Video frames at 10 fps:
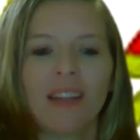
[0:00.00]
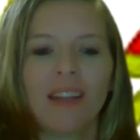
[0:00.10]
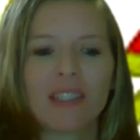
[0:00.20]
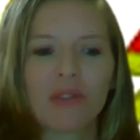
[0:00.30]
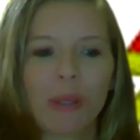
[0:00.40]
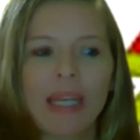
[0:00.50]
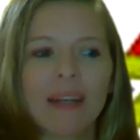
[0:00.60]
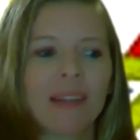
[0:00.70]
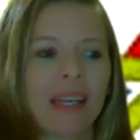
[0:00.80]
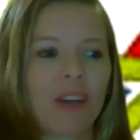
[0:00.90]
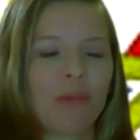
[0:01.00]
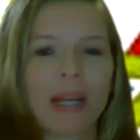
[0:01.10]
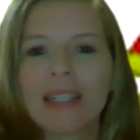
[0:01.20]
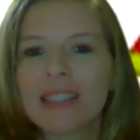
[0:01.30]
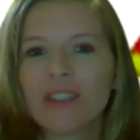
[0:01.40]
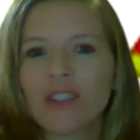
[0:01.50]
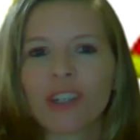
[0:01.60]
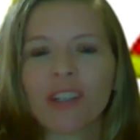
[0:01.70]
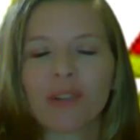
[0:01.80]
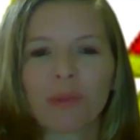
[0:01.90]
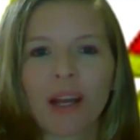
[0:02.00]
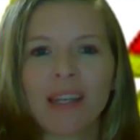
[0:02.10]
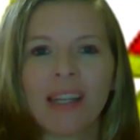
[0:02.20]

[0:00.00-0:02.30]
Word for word: this week like a race that you're going to run,